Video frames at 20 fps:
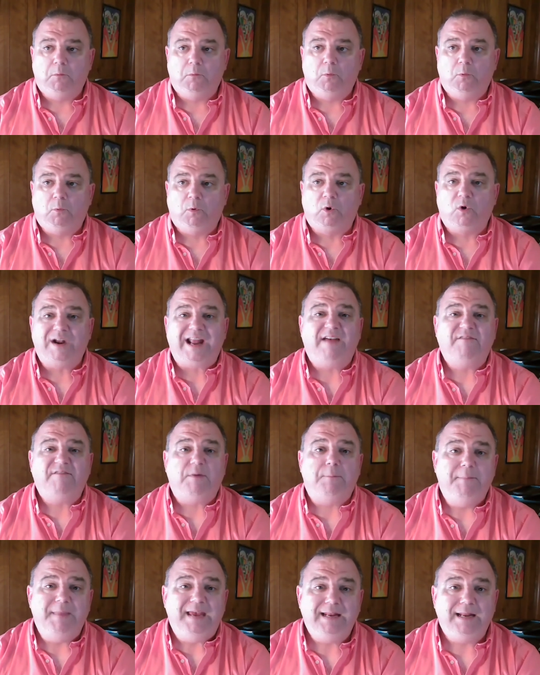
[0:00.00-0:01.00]
we're going to have a
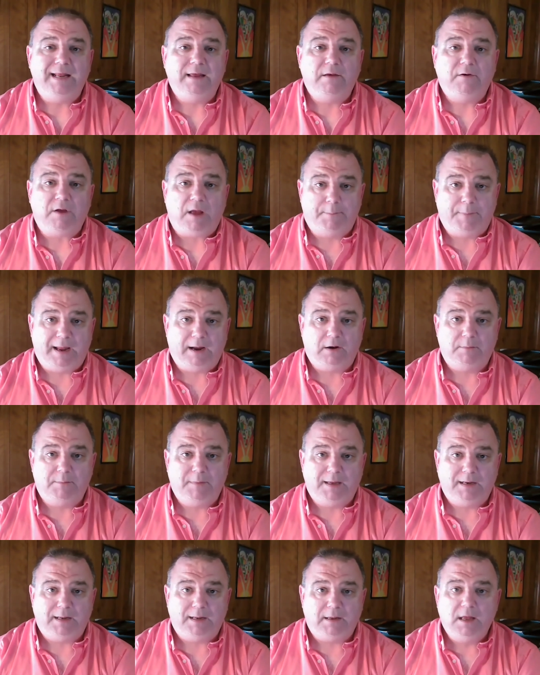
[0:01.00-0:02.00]
meeting, a parent
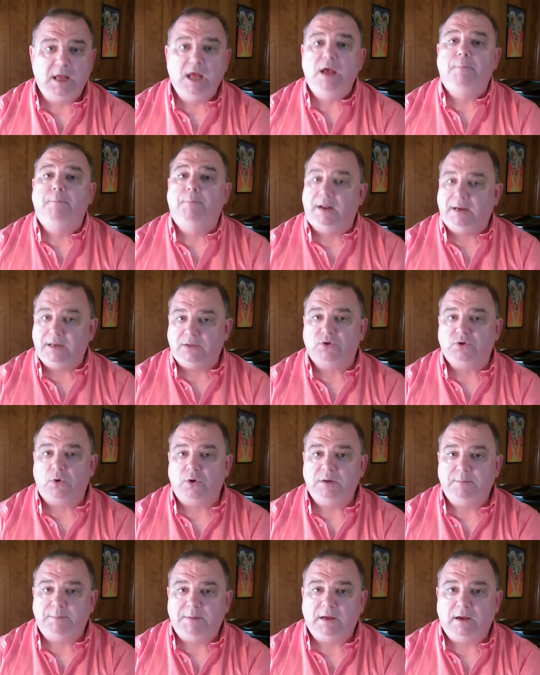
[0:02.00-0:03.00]
meeting, but it's
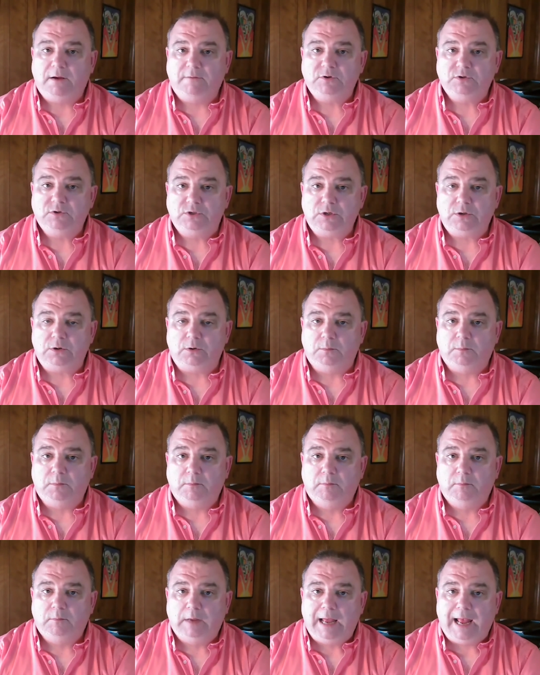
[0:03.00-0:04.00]
going to be over Zoom.
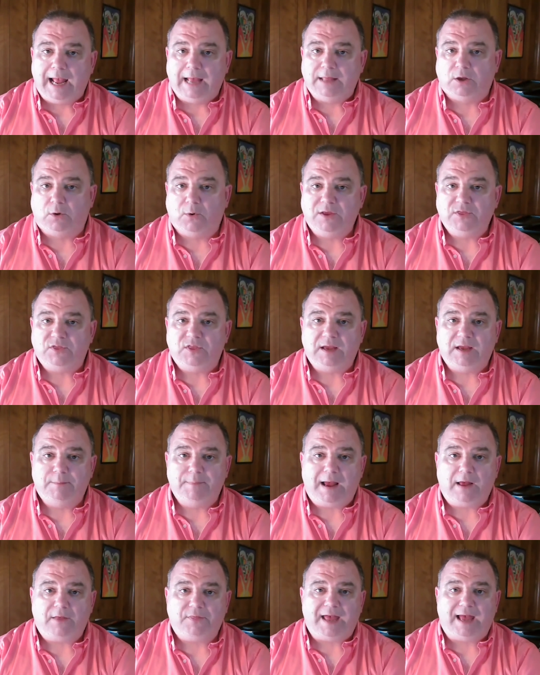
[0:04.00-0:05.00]
And the great thing
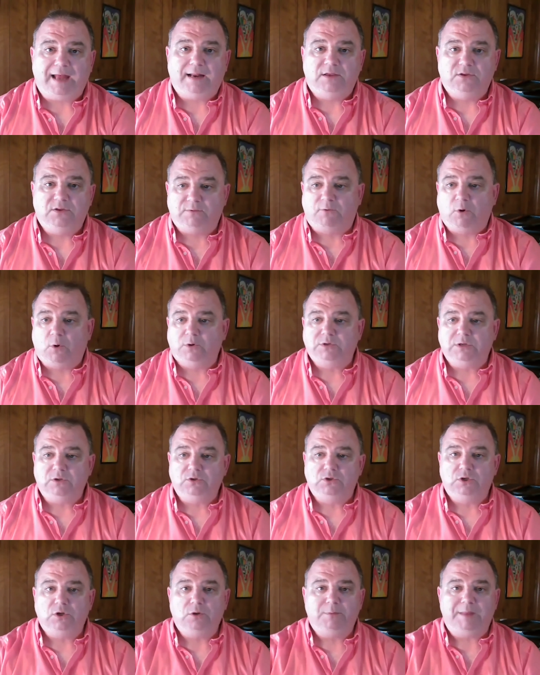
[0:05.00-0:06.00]
about that is, of course, in
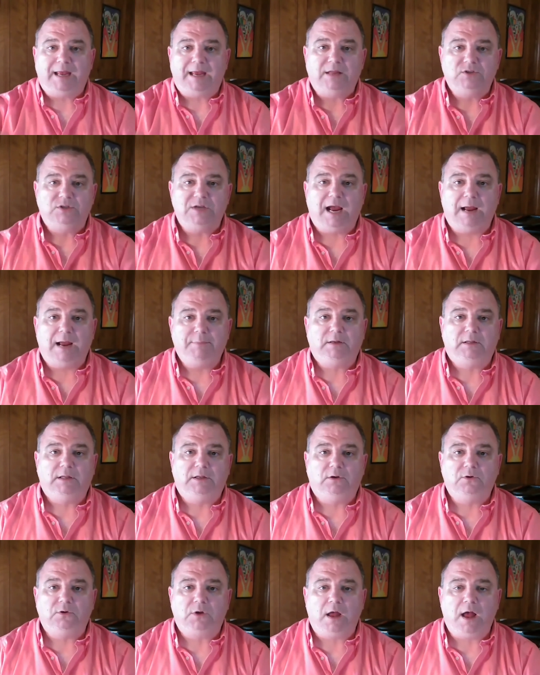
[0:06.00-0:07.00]
Zoom, they can type their
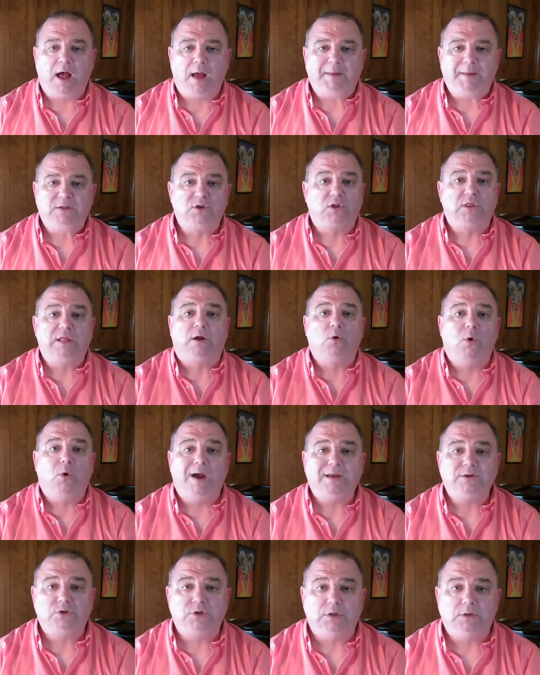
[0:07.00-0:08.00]
little comments, their
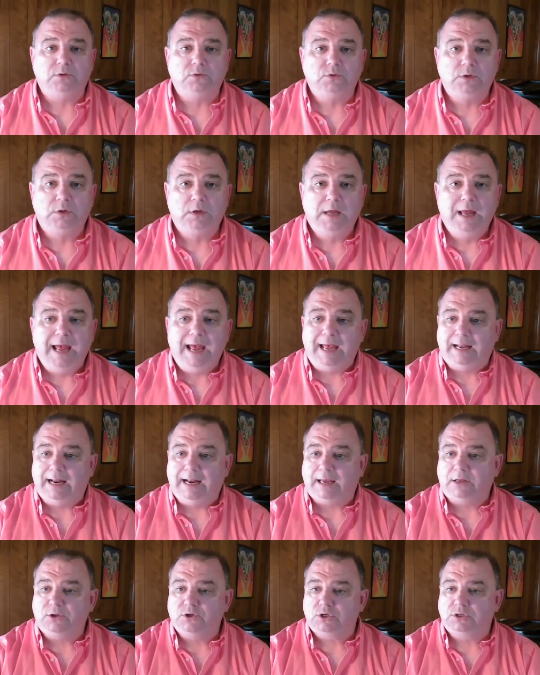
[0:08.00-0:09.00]
questions, and
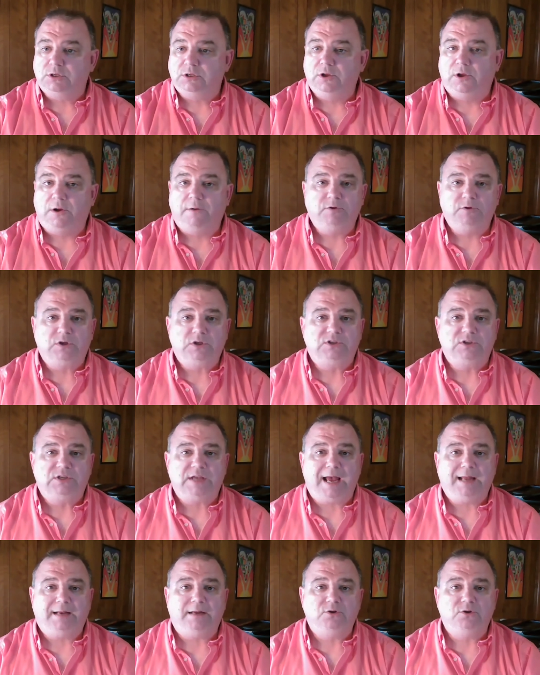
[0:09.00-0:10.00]
I can just look over to the
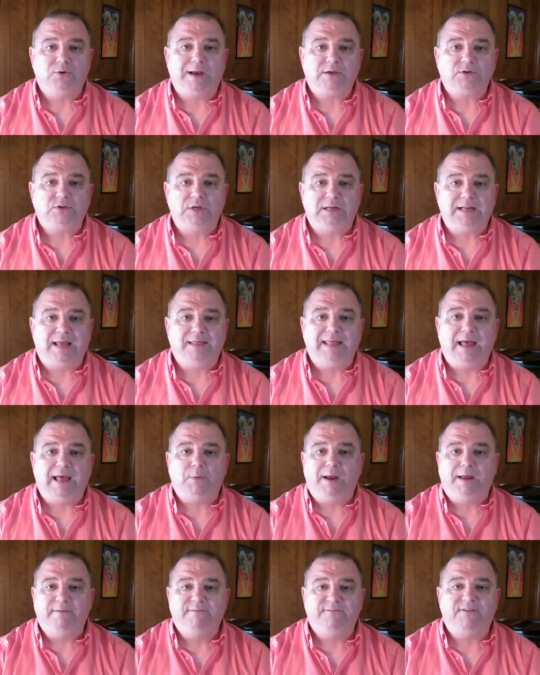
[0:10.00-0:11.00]
side and address it. And that
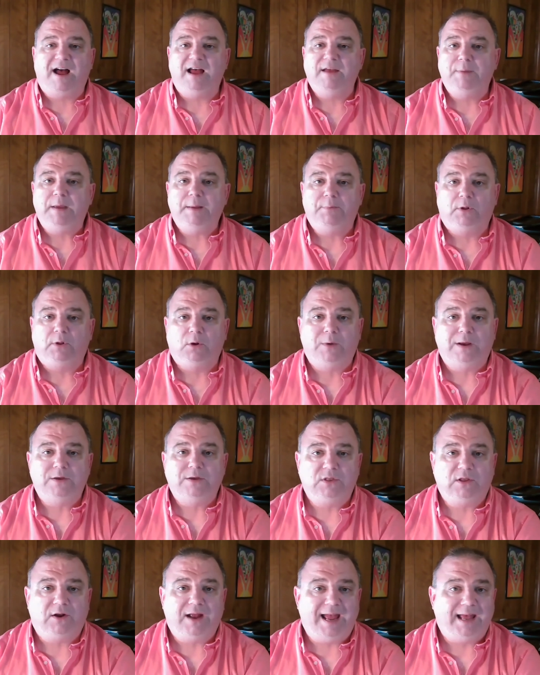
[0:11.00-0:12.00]
way, people aren't
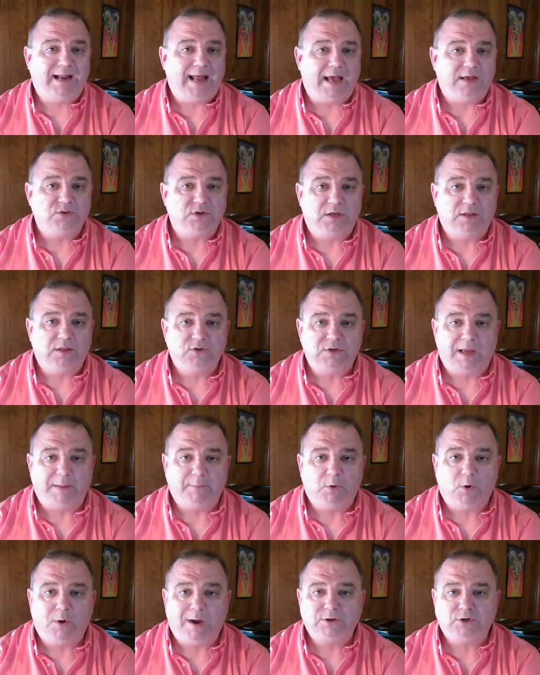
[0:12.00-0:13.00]
raising their hand asking the same
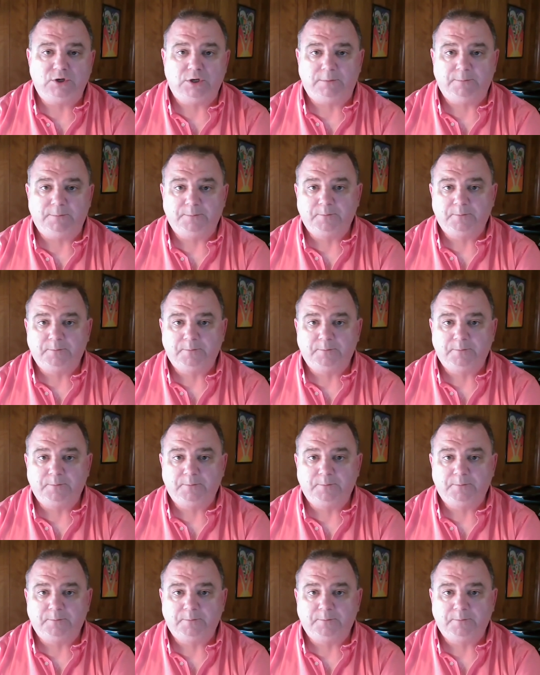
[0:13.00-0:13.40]
question.